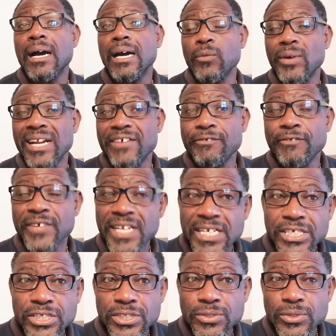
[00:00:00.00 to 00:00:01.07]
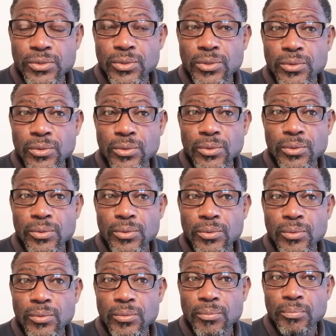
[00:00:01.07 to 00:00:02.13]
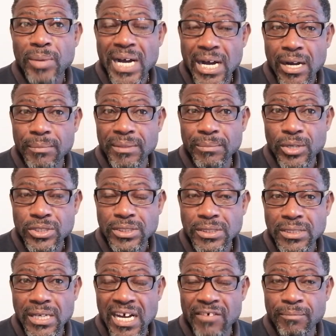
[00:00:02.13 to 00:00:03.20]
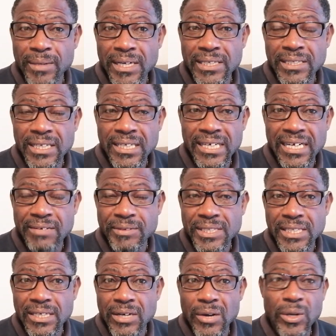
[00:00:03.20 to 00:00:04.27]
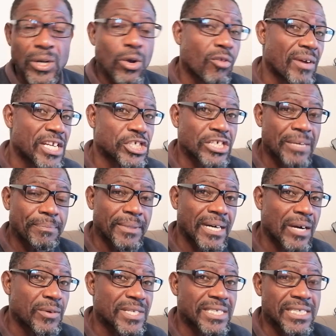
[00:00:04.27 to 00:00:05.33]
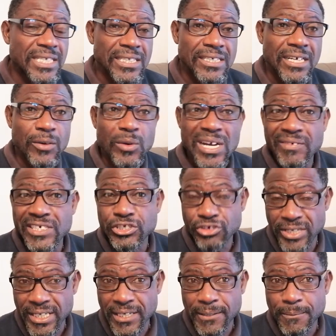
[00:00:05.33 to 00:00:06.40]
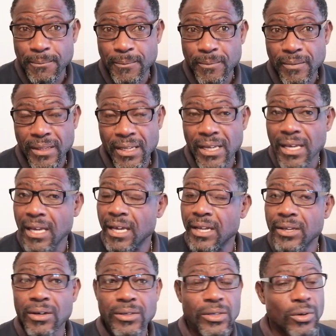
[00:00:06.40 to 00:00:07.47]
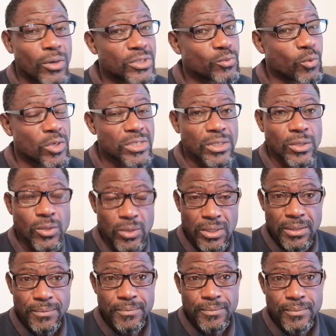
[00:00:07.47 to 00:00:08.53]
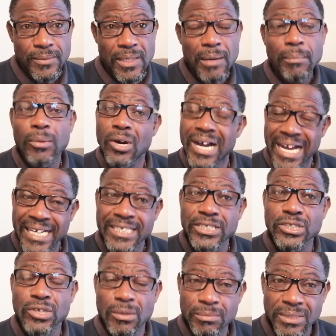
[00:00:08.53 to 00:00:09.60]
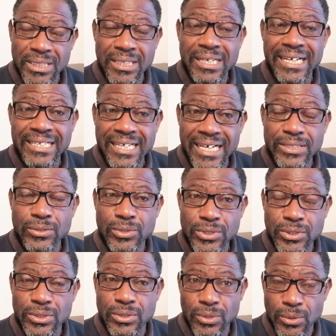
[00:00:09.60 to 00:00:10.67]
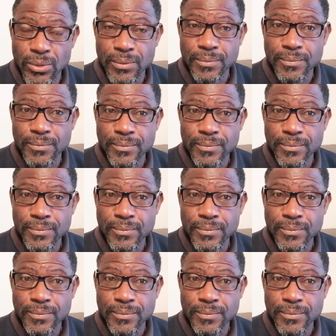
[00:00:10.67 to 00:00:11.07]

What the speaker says: And when I finish, park up the bus, have my dinner and everything, I will go over the shop, I will sit there, we have a drink. Now those wasn't good, but it's something that I used to do.